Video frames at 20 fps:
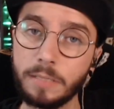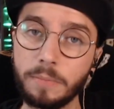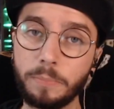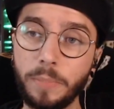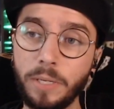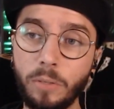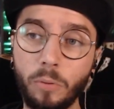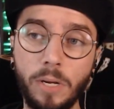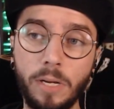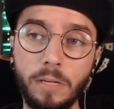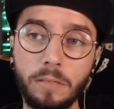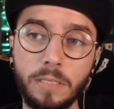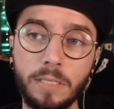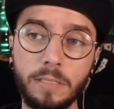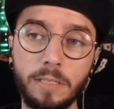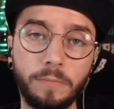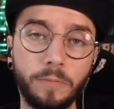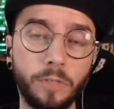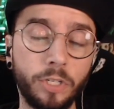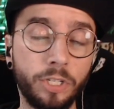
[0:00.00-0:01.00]
it's been a while
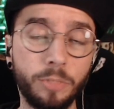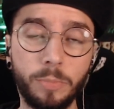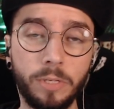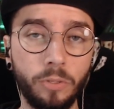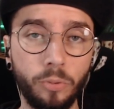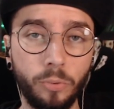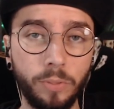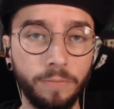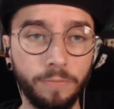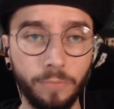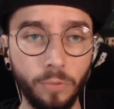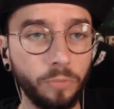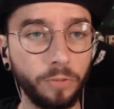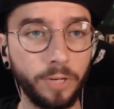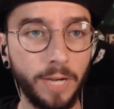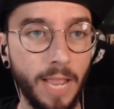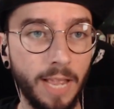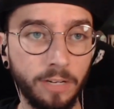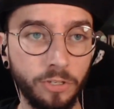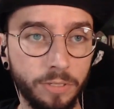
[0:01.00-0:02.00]
since I've just been doing full
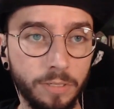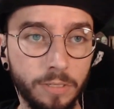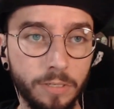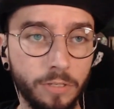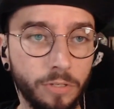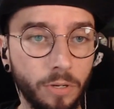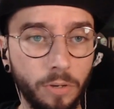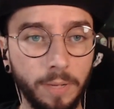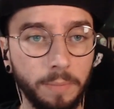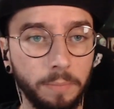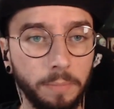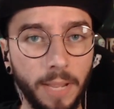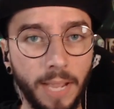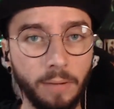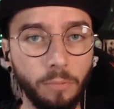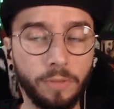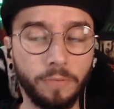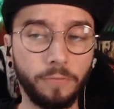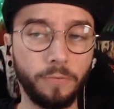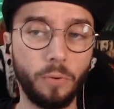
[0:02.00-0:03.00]
reactions, so I'm
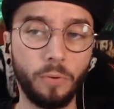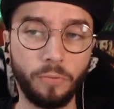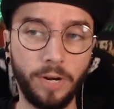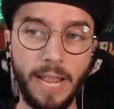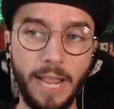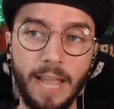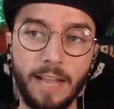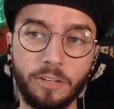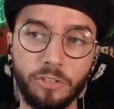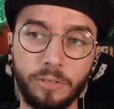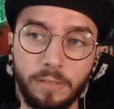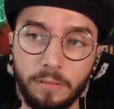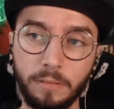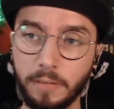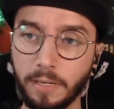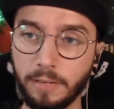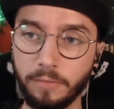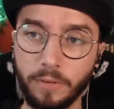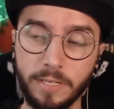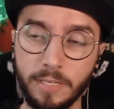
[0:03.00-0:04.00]
back with a full
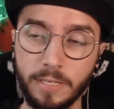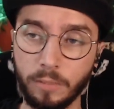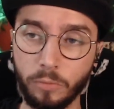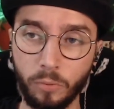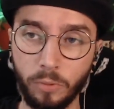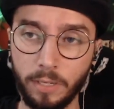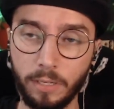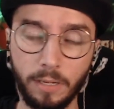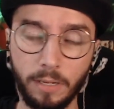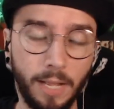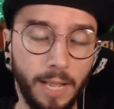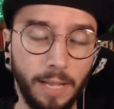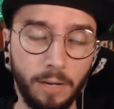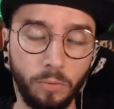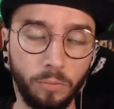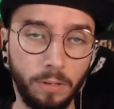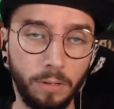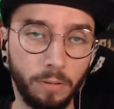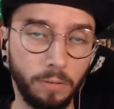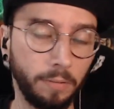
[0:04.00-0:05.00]
reaction. If I said quick, I
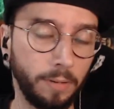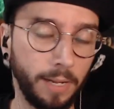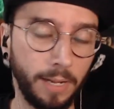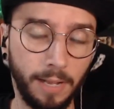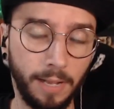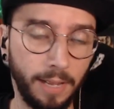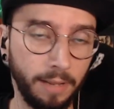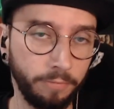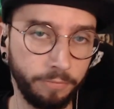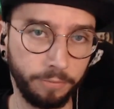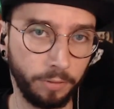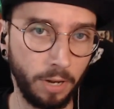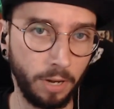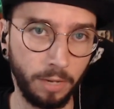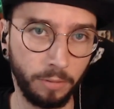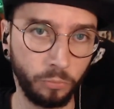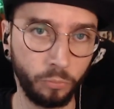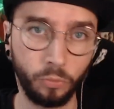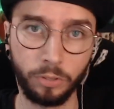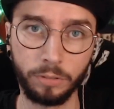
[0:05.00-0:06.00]
don't know. I've
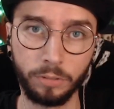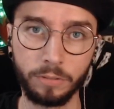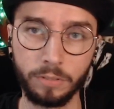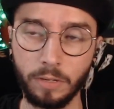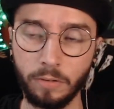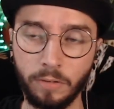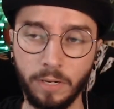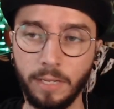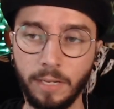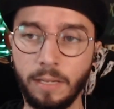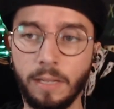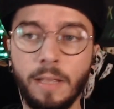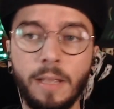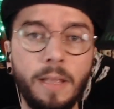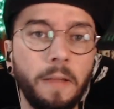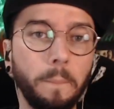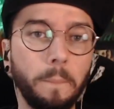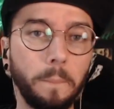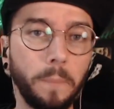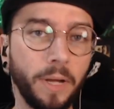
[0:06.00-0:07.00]
forgotten words already.
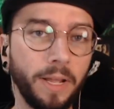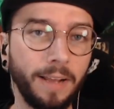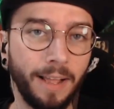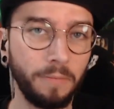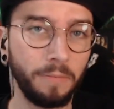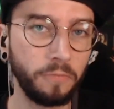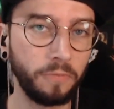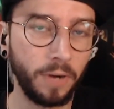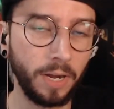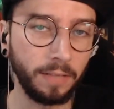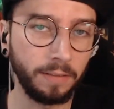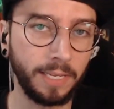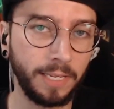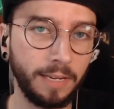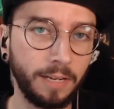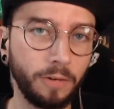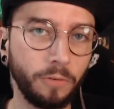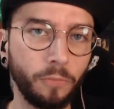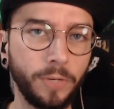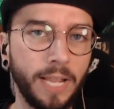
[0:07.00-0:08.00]
But I'm finally
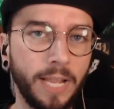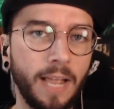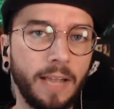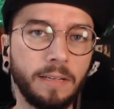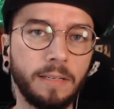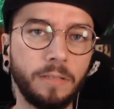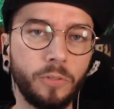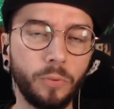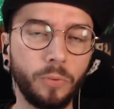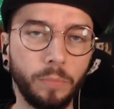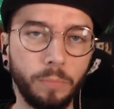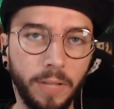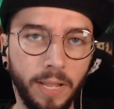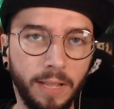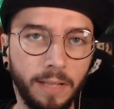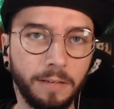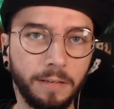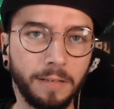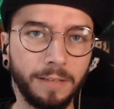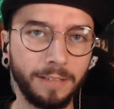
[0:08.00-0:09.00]
here reacting to a
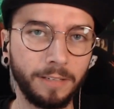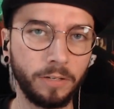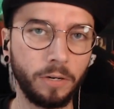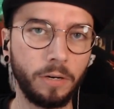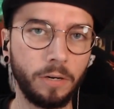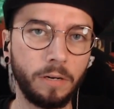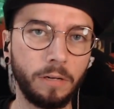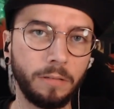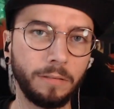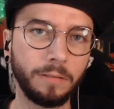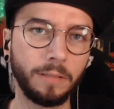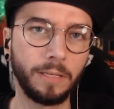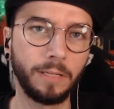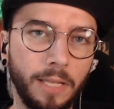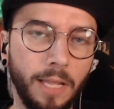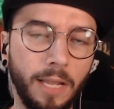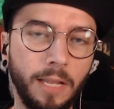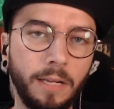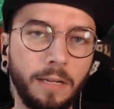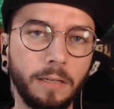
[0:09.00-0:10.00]
band called
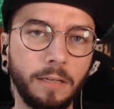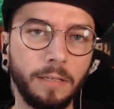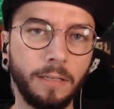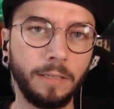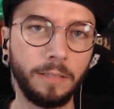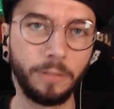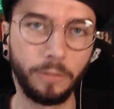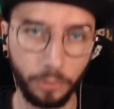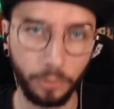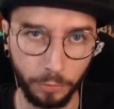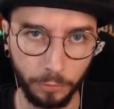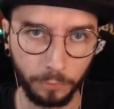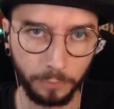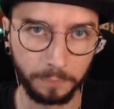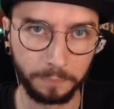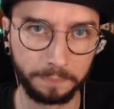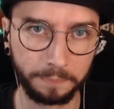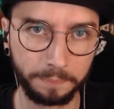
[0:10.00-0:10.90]
King Gnu.